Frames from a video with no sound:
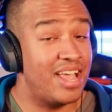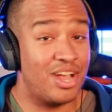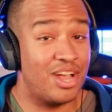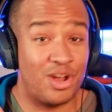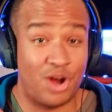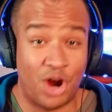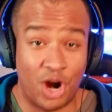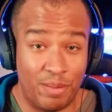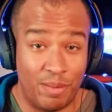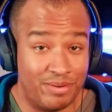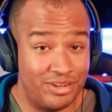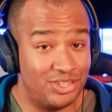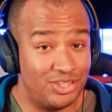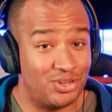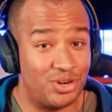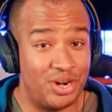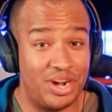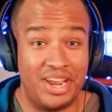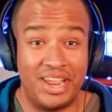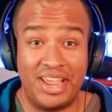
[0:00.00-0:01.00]

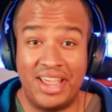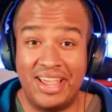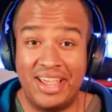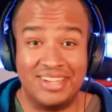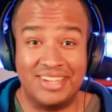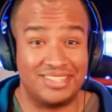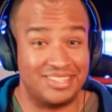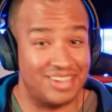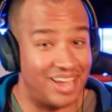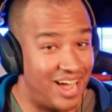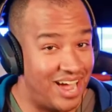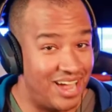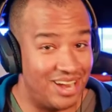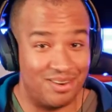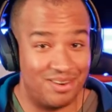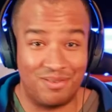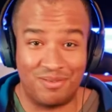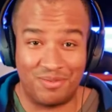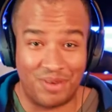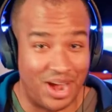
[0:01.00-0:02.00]
Carpentry is not
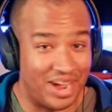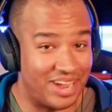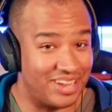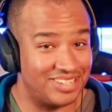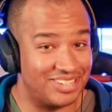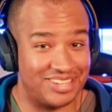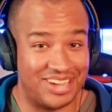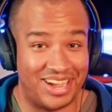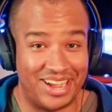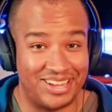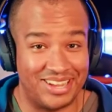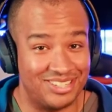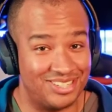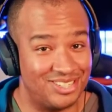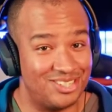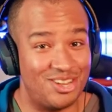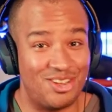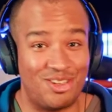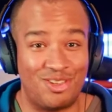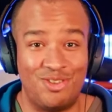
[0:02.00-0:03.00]
rocket science.
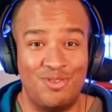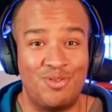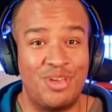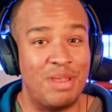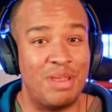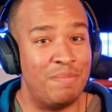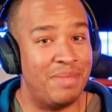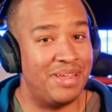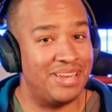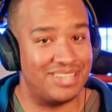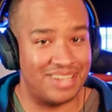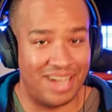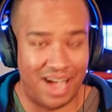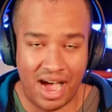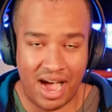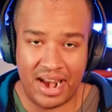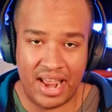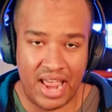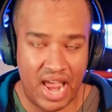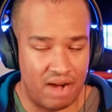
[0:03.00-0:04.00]
You can be
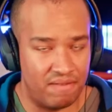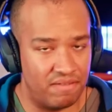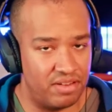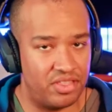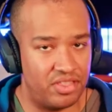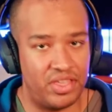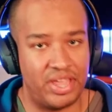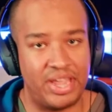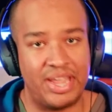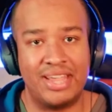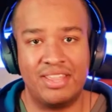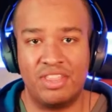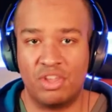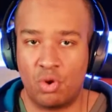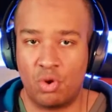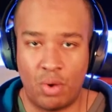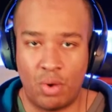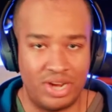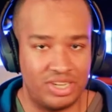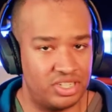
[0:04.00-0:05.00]
taught everything. The
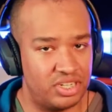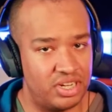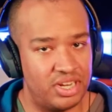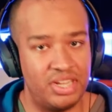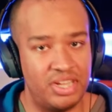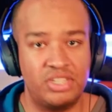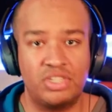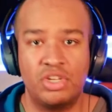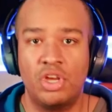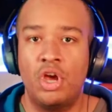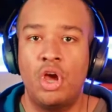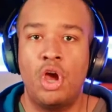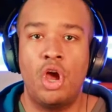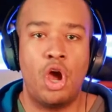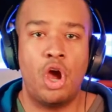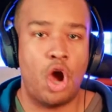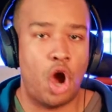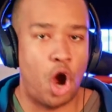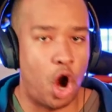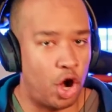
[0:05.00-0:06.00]
question is,
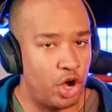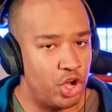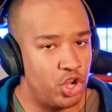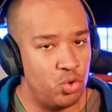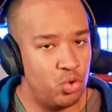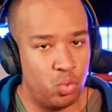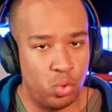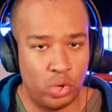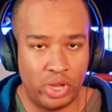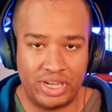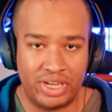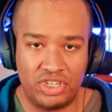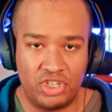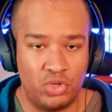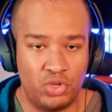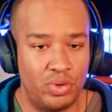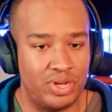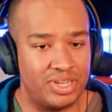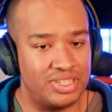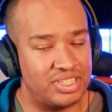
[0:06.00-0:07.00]
are you willing
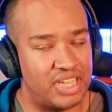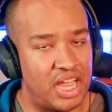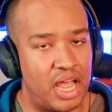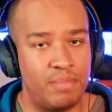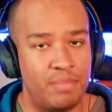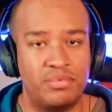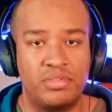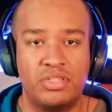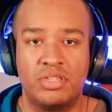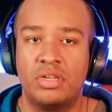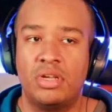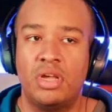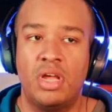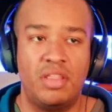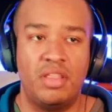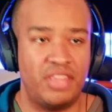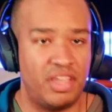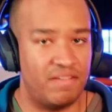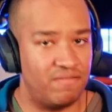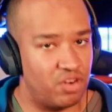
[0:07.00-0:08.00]
to accept
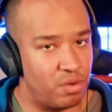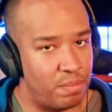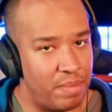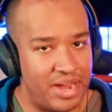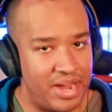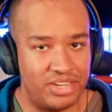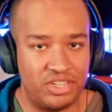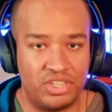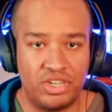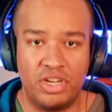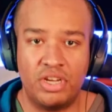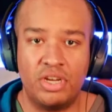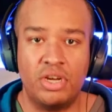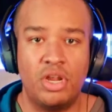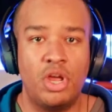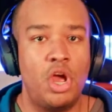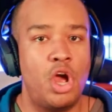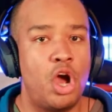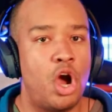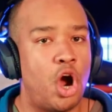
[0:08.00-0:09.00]
the information?
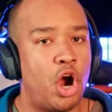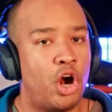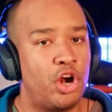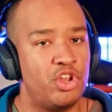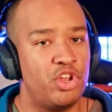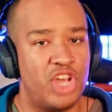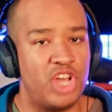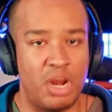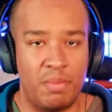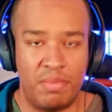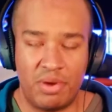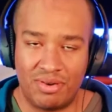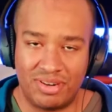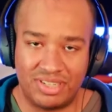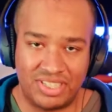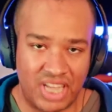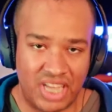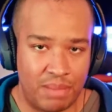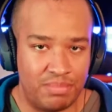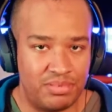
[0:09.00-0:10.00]
Are you going to be
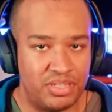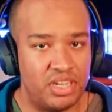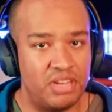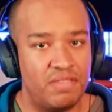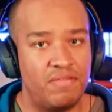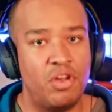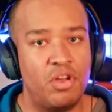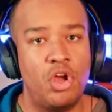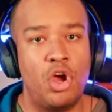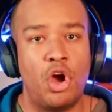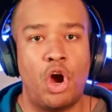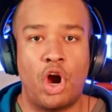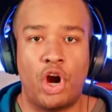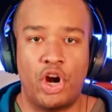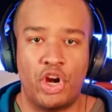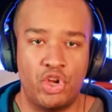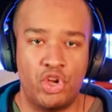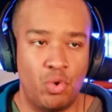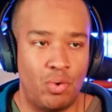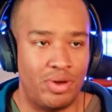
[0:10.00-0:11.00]
receptive? Are you
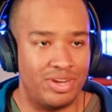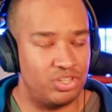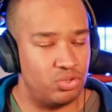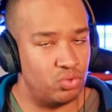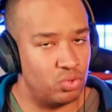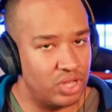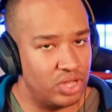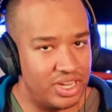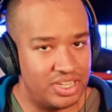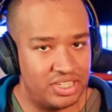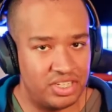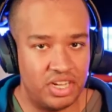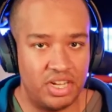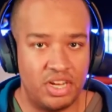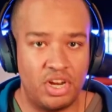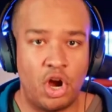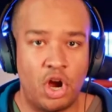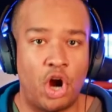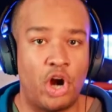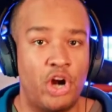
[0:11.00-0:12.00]
going to listen?
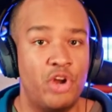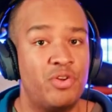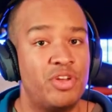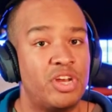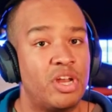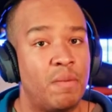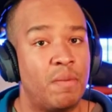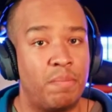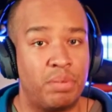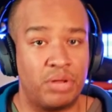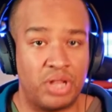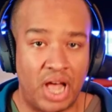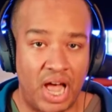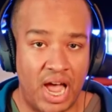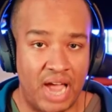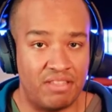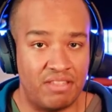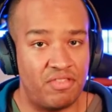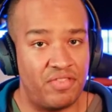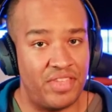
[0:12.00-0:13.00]
Are you going to apply
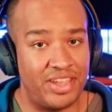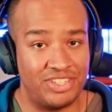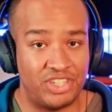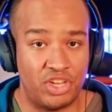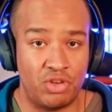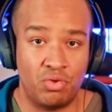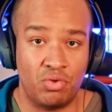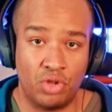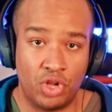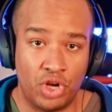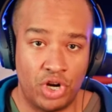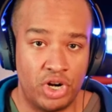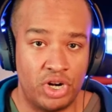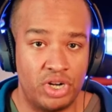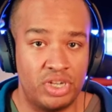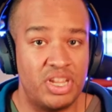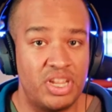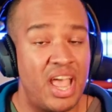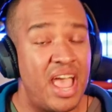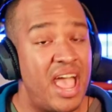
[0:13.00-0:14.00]
the things that you learned?
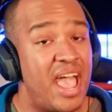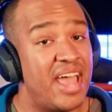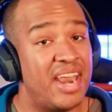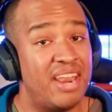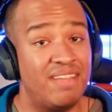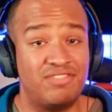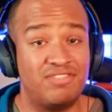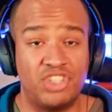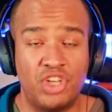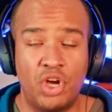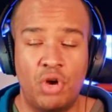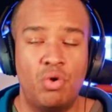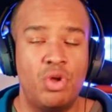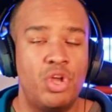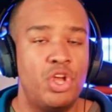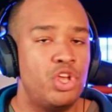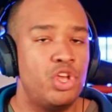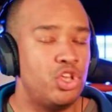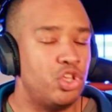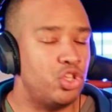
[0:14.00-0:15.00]
And if so,
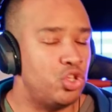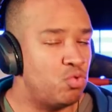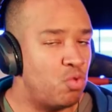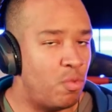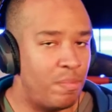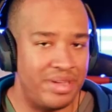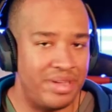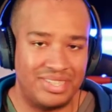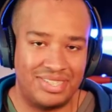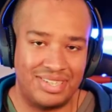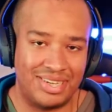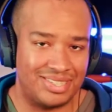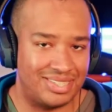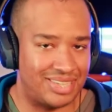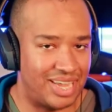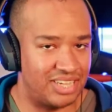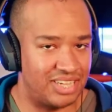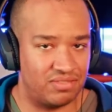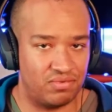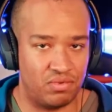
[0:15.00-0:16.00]
you will be
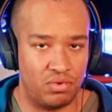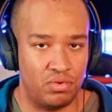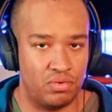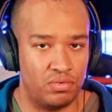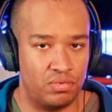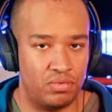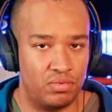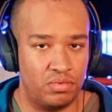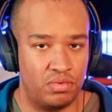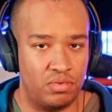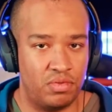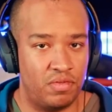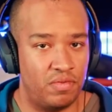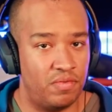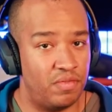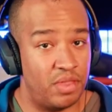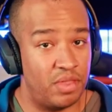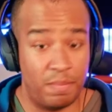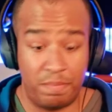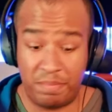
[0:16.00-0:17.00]
successful.
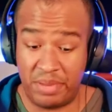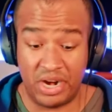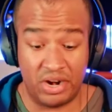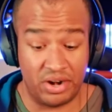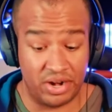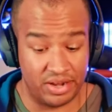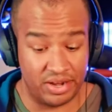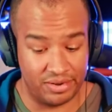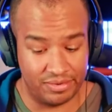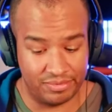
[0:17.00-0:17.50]
Period.